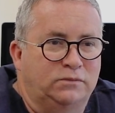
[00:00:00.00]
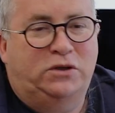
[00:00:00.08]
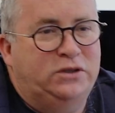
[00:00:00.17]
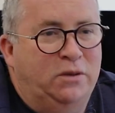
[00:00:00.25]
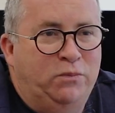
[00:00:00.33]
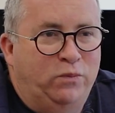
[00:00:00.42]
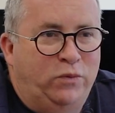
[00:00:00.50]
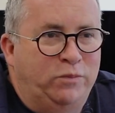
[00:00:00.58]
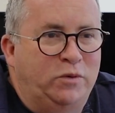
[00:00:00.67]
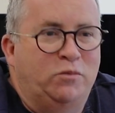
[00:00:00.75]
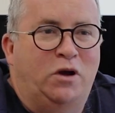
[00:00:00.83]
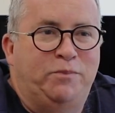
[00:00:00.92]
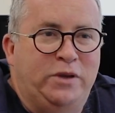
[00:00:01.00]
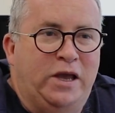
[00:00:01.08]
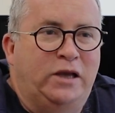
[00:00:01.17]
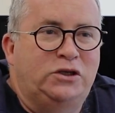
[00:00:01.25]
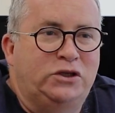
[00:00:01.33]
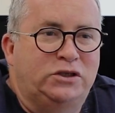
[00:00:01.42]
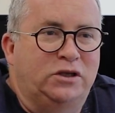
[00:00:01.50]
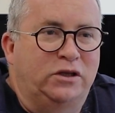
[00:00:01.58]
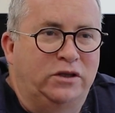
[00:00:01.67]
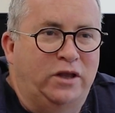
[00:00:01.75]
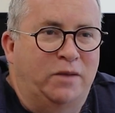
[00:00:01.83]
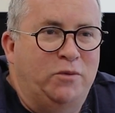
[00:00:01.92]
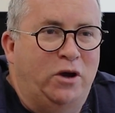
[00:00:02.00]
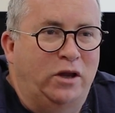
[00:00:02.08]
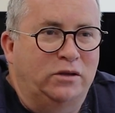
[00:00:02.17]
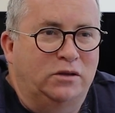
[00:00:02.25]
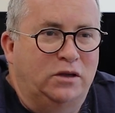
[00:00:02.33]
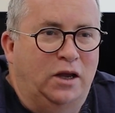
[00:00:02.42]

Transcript: Some women might be anxious that they might